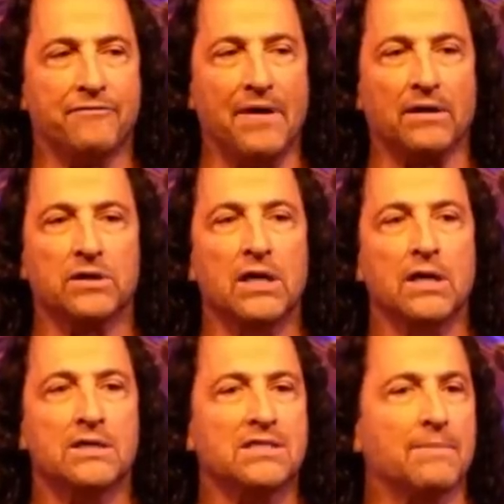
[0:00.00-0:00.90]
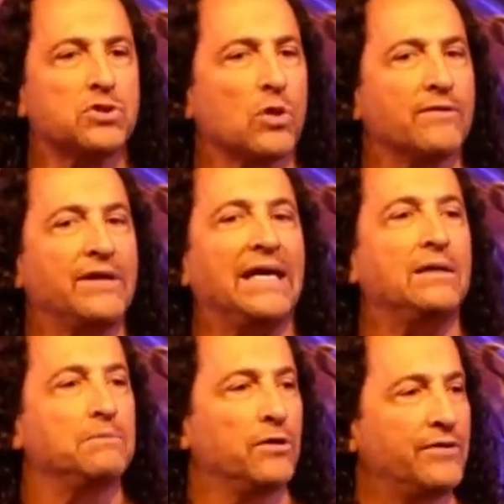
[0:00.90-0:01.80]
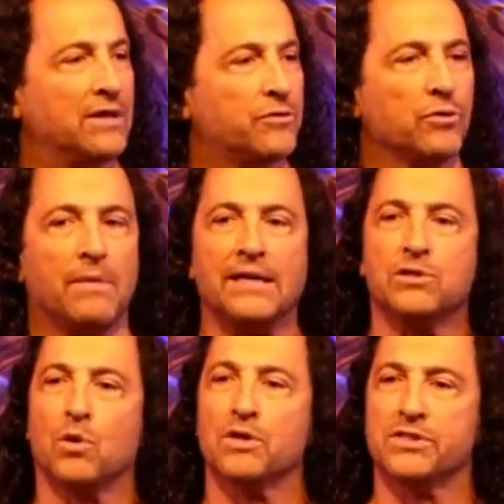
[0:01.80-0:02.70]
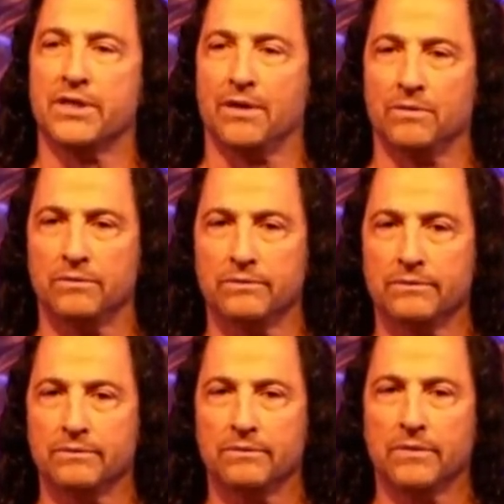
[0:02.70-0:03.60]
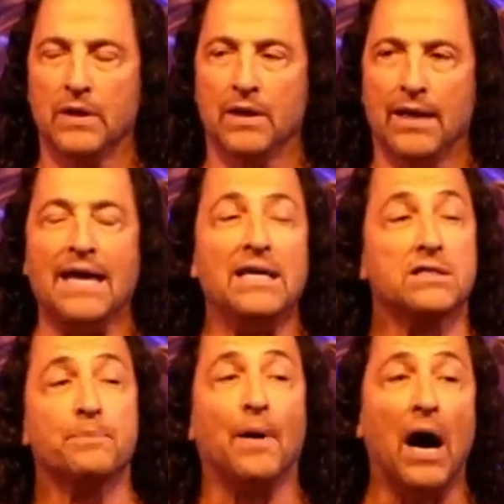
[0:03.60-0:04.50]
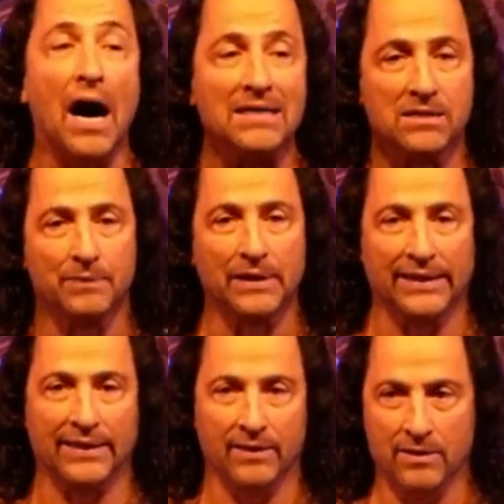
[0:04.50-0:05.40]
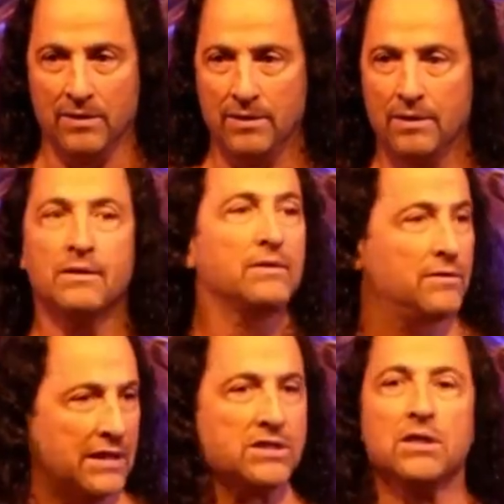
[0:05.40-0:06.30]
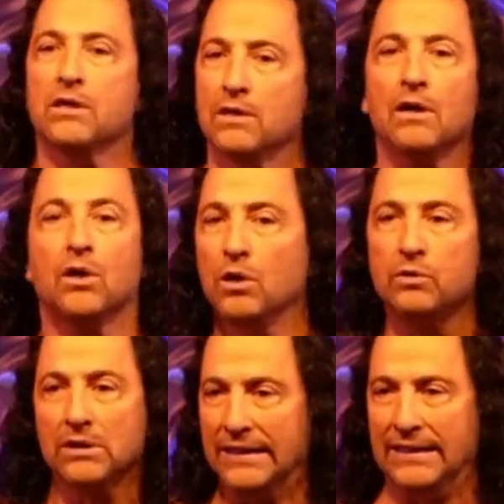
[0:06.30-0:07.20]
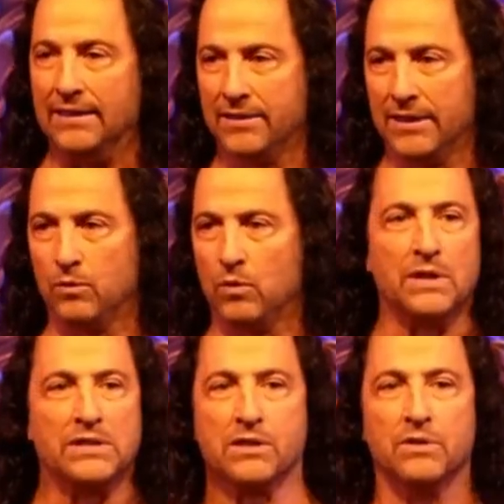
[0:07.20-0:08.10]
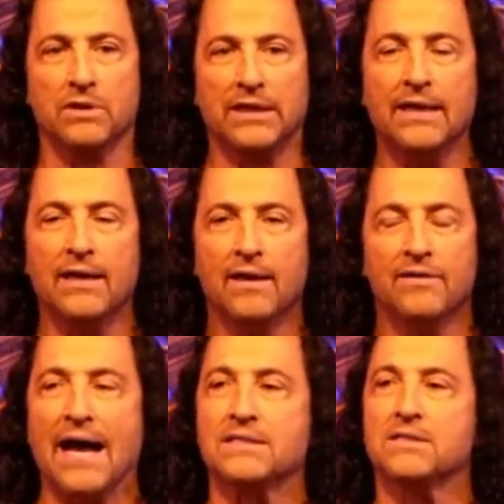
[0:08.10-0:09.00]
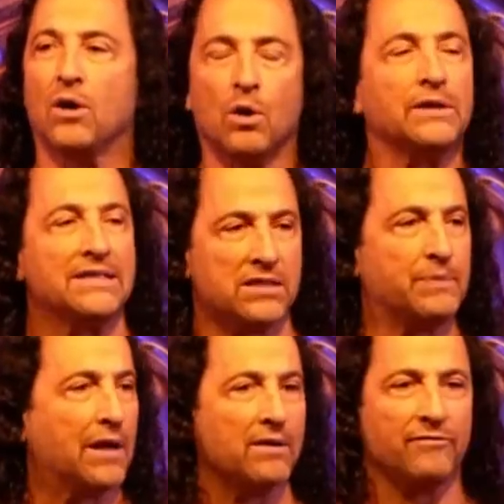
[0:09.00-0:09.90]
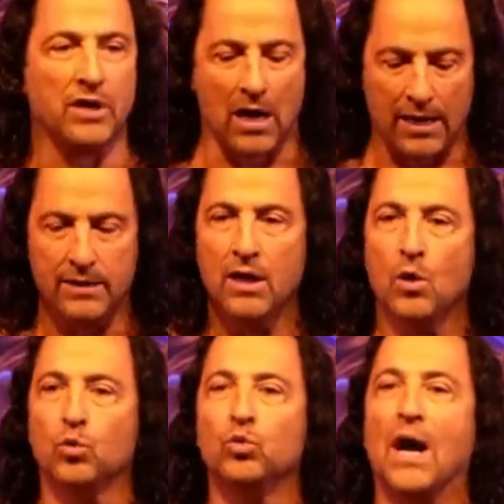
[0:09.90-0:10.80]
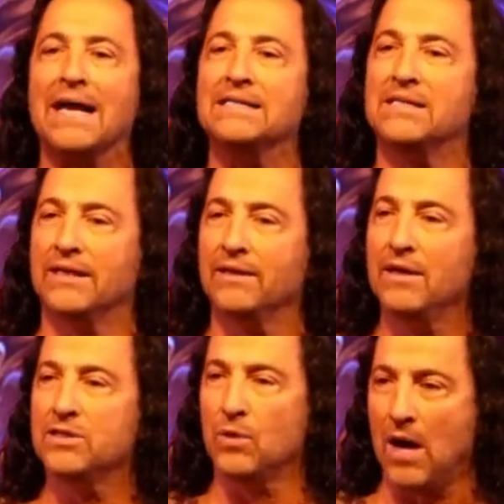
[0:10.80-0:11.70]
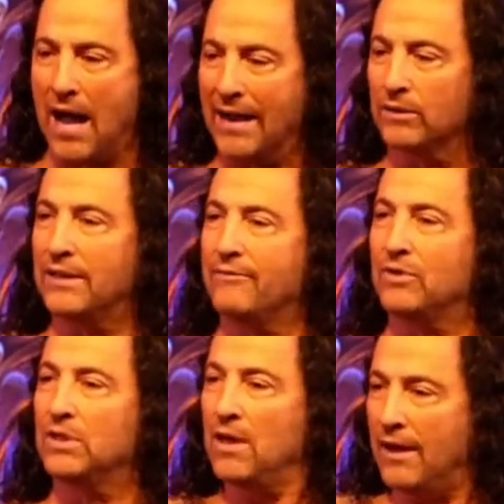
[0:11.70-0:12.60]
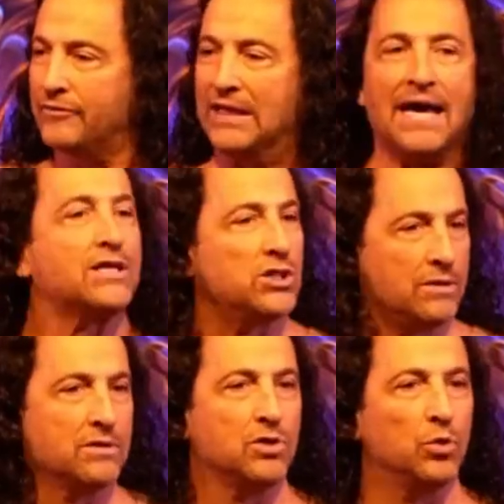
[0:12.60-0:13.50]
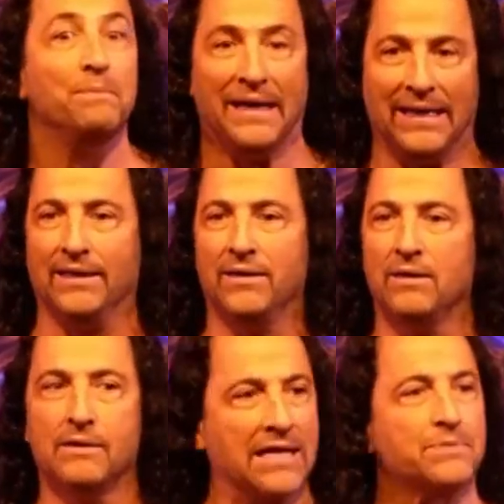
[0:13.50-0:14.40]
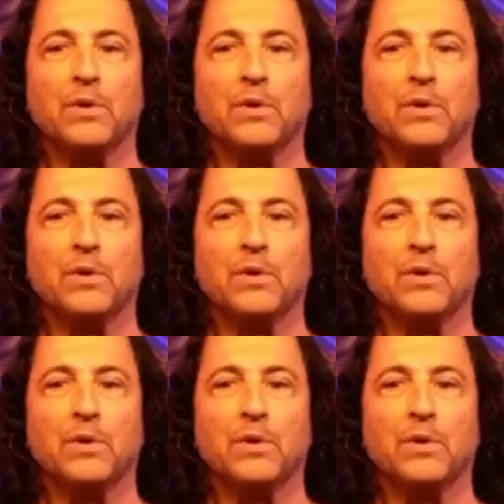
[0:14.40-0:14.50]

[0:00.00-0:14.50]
felt some sort of heat moving through my torso. And it's possibly this Kundalini thing. Well, what's Kundalini? That's the Holy Spirit of God rising to a higher level of connection to me. That's